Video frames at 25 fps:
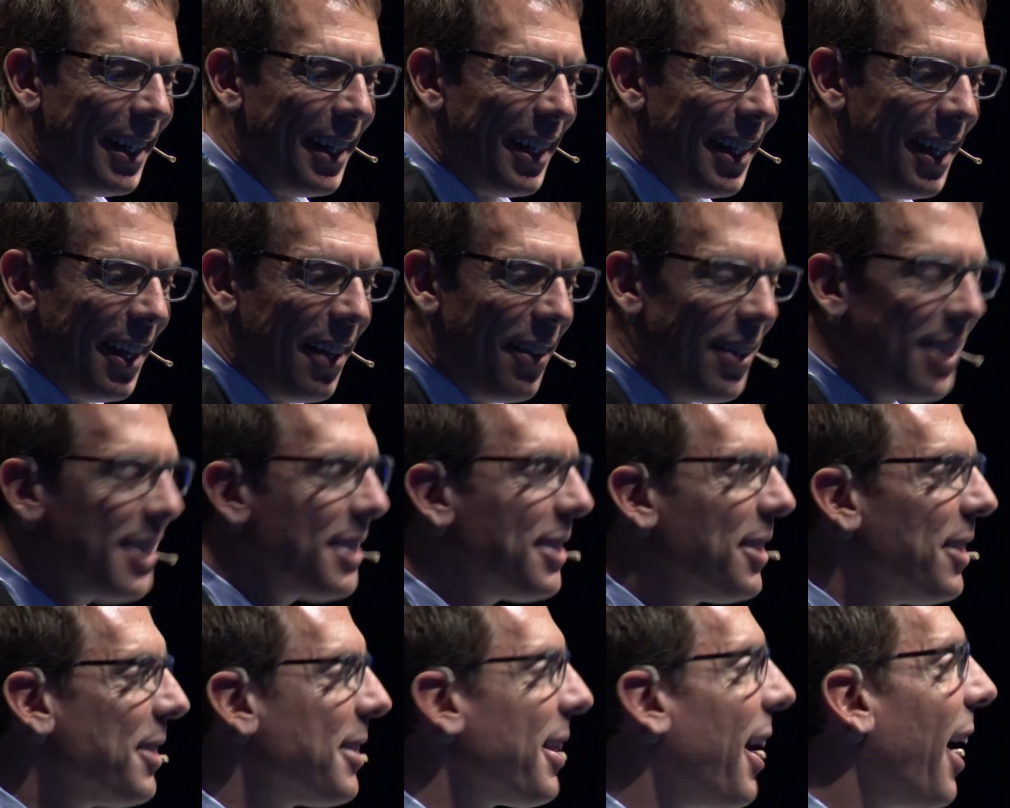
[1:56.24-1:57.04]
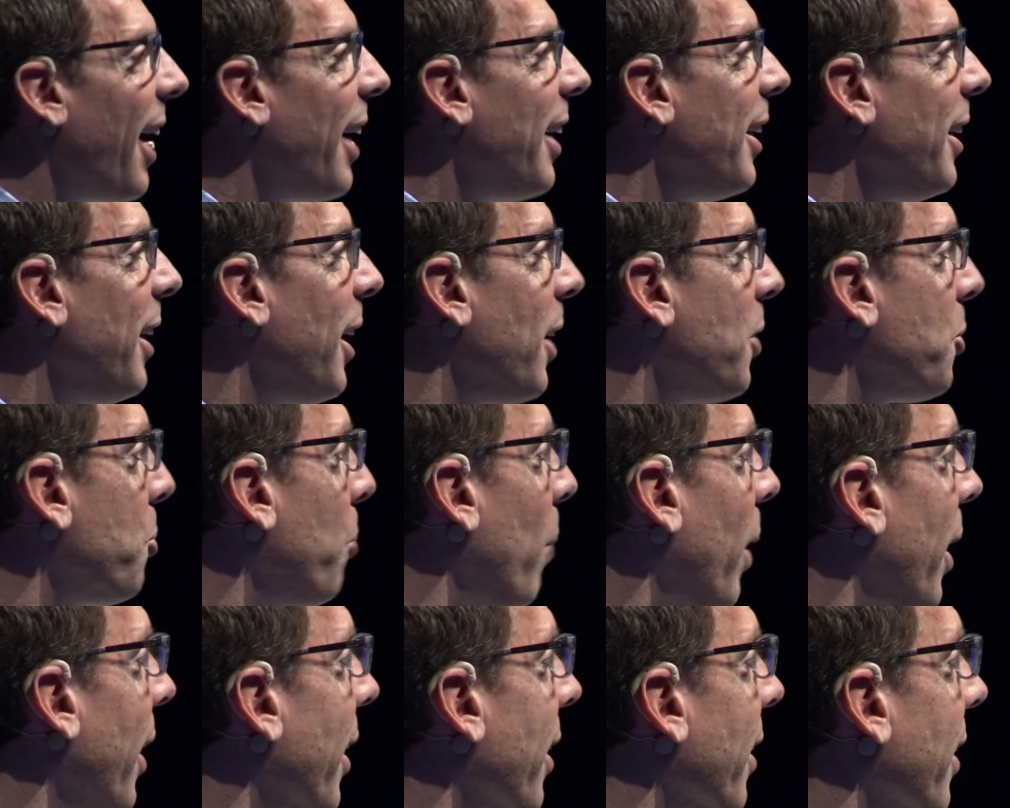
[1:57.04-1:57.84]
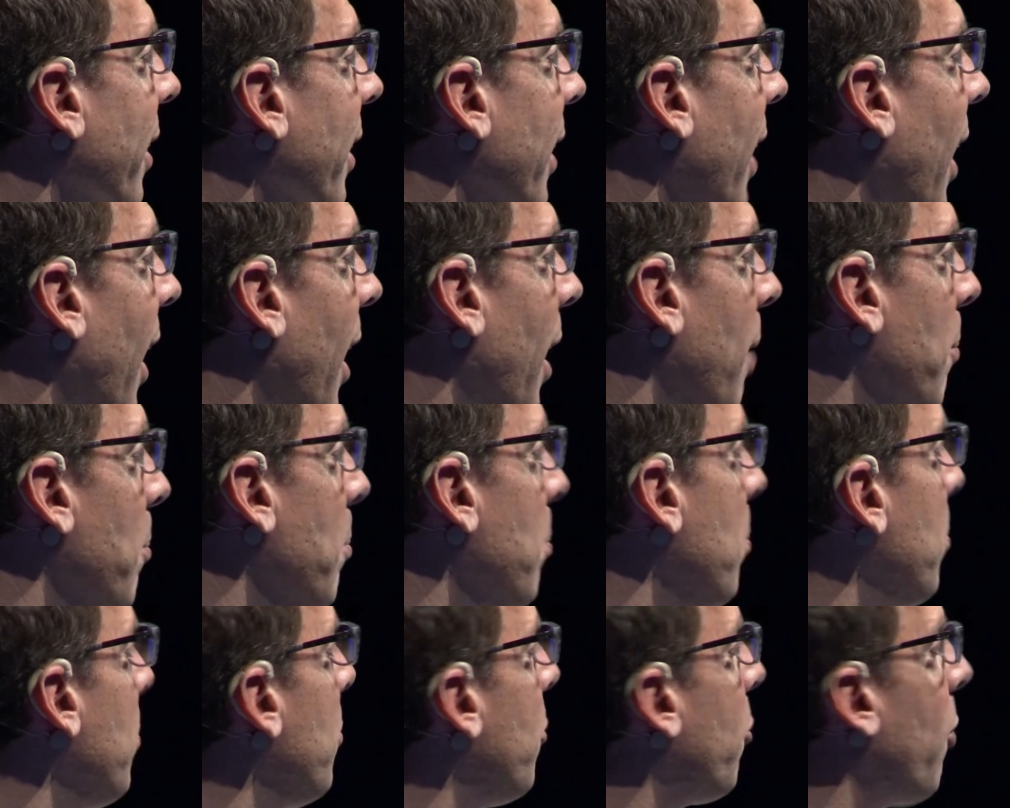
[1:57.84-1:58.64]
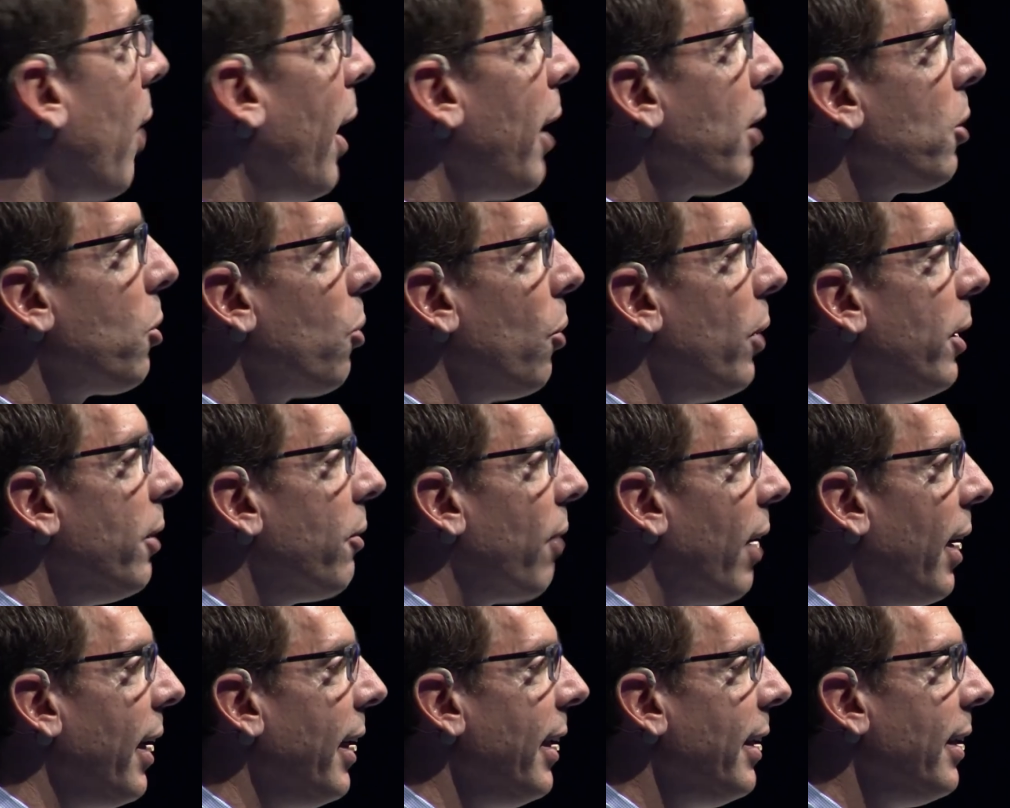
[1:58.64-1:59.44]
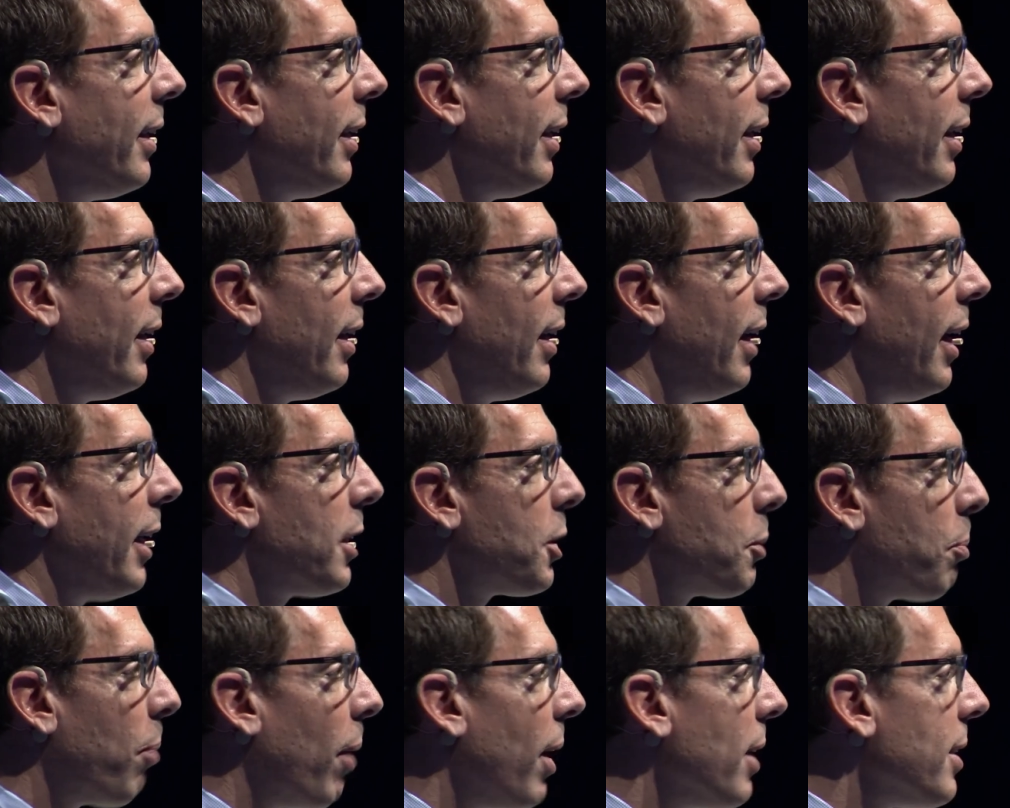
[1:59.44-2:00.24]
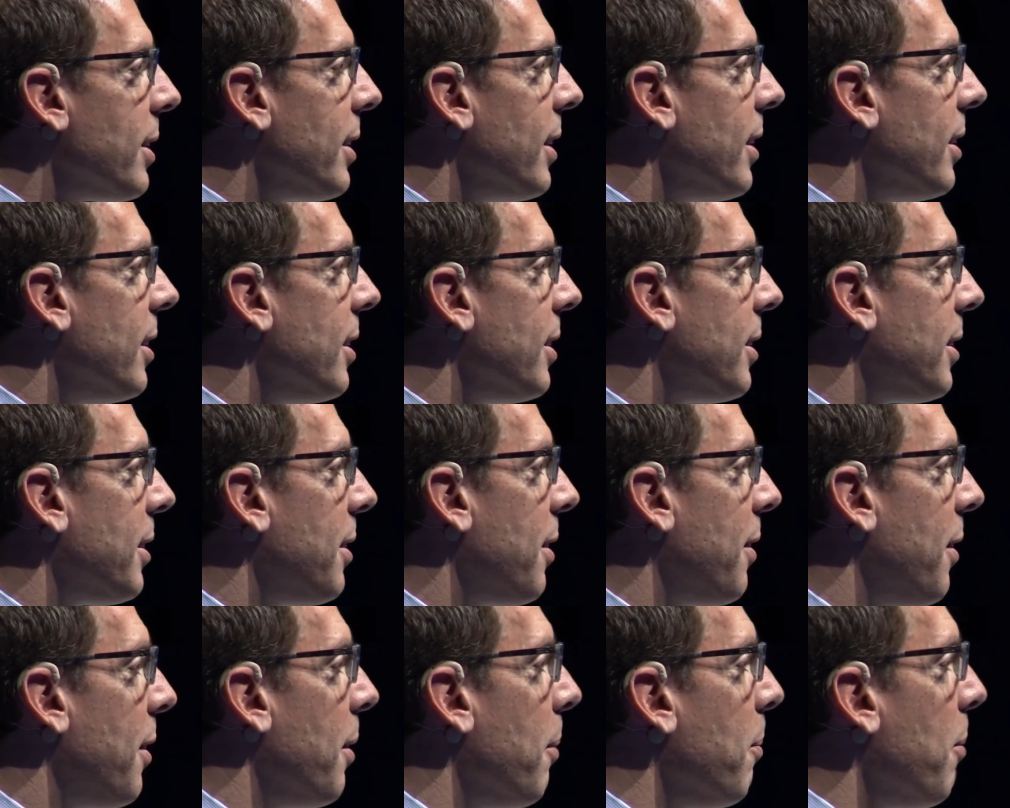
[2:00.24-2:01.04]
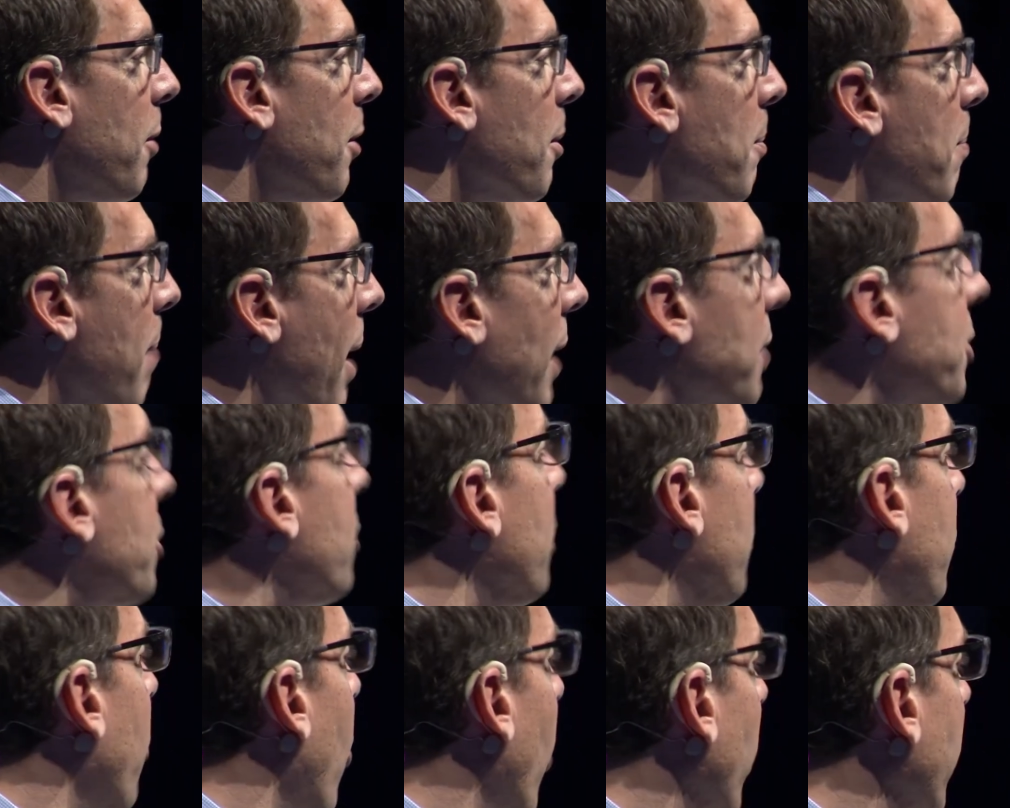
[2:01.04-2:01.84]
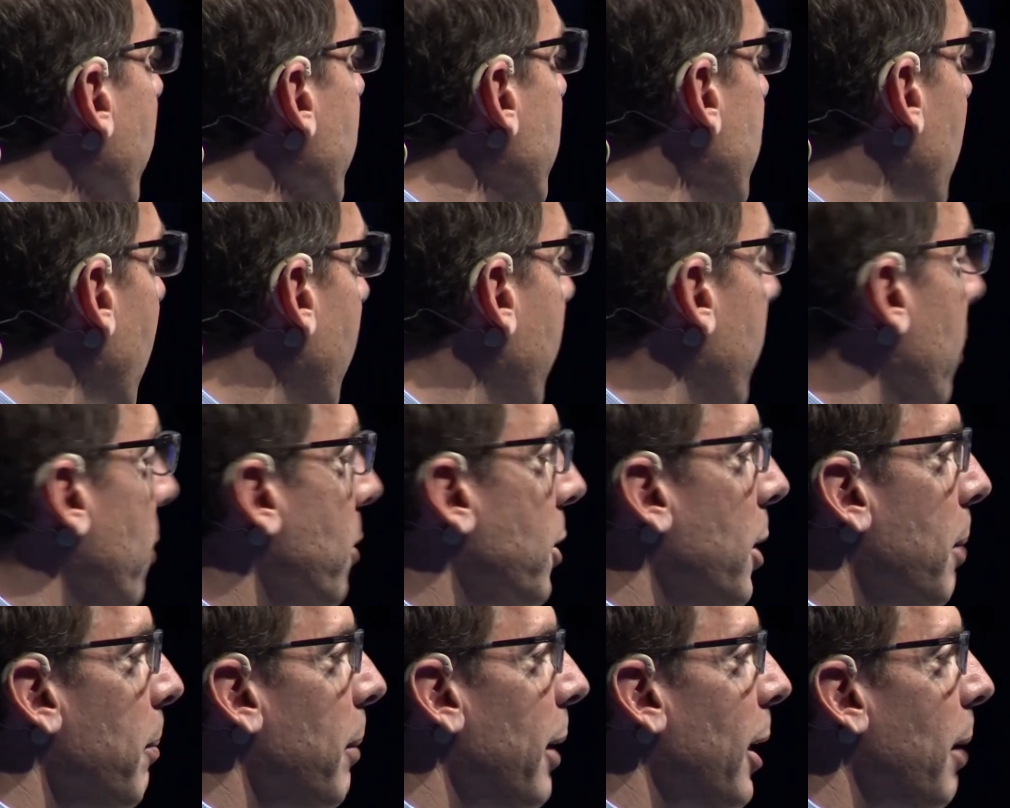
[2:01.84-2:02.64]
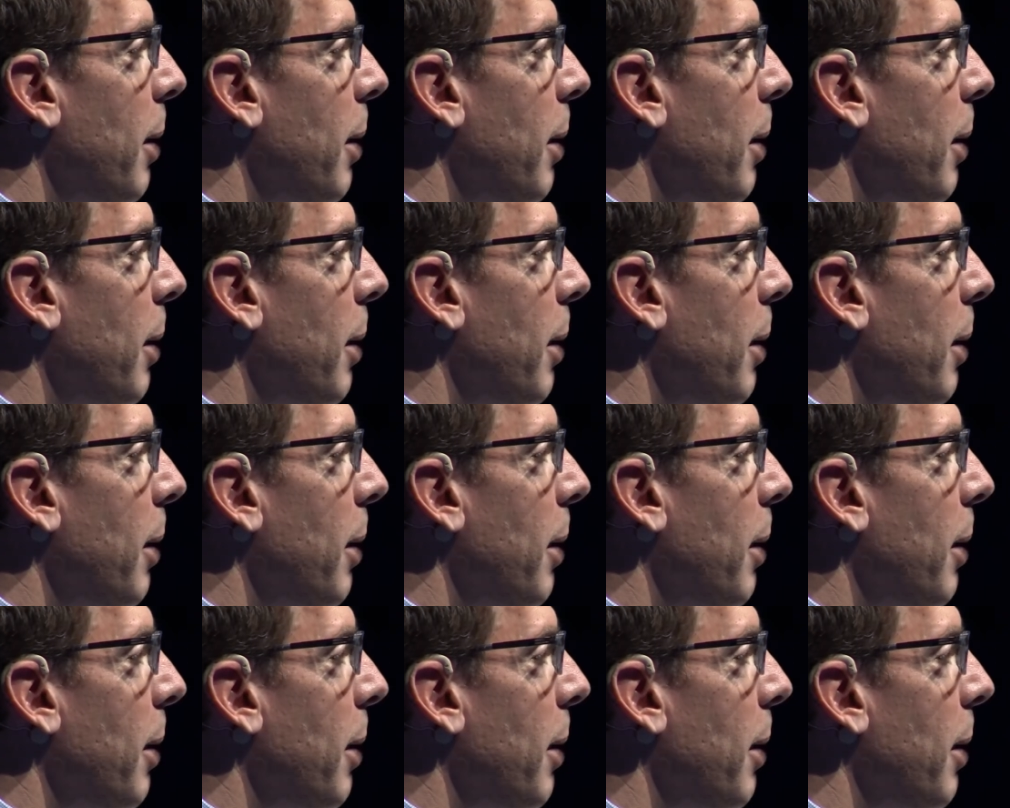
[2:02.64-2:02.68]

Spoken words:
This design as well, Frank Lloyd Wright, expresses the best of architecture to me